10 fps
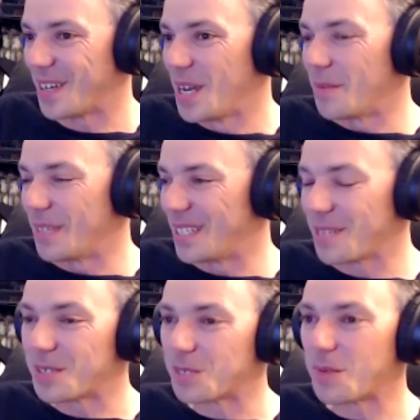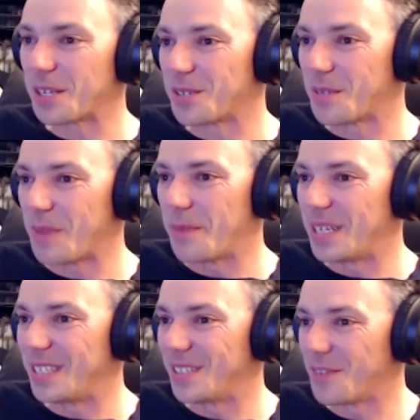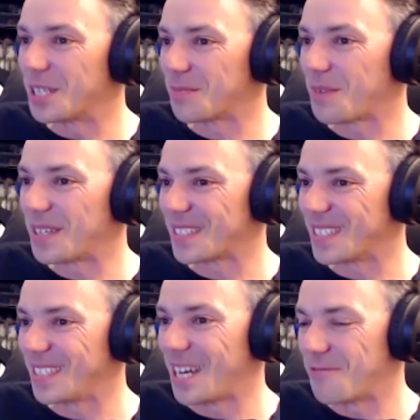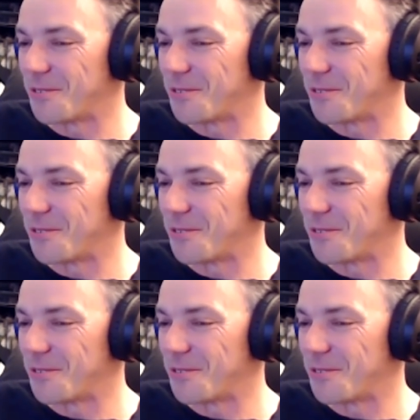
Yeah, but there's yeah. something special about being the first person in being that